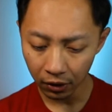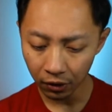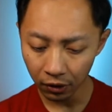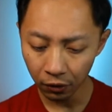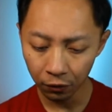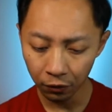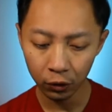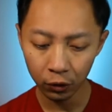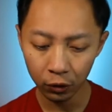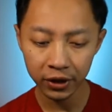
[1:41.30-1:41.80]

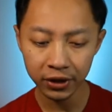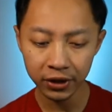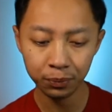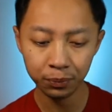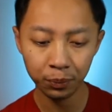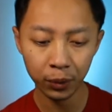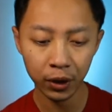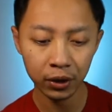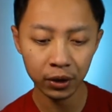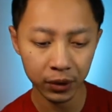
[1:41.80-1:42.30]
for this
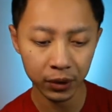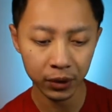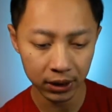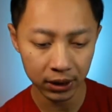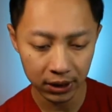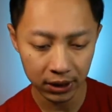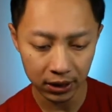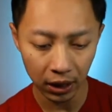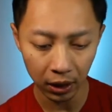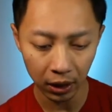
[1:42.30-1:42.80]

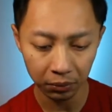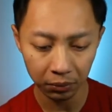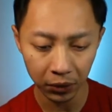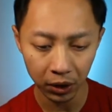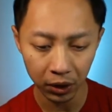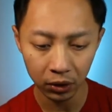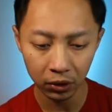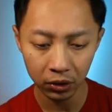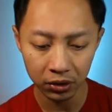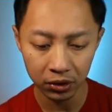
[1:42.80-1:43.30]
purpose,
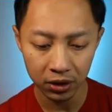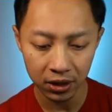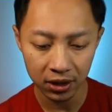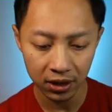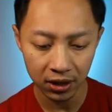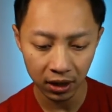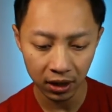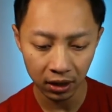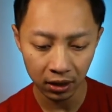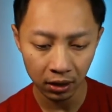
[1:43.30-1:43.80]
you could
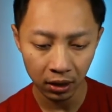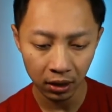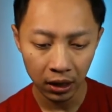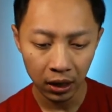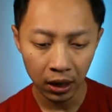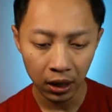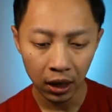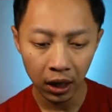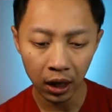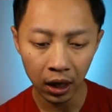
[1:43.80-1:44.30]
see
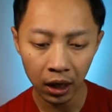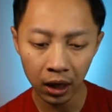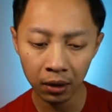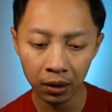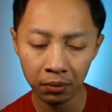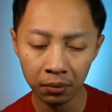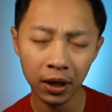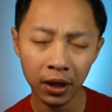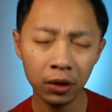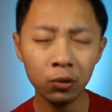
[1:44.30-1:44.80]

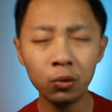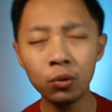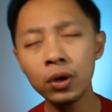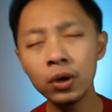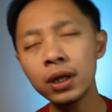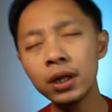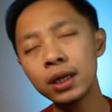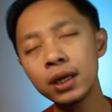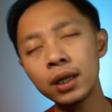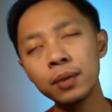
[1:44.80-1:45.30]
it
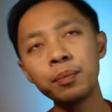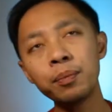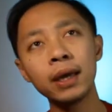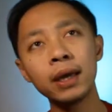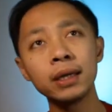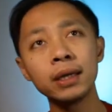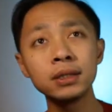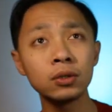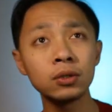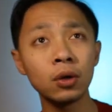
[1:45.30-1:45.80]
really
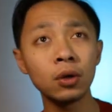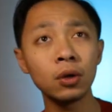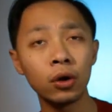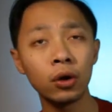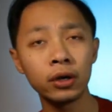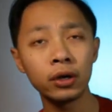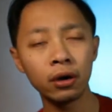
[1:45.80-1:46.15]
depends on,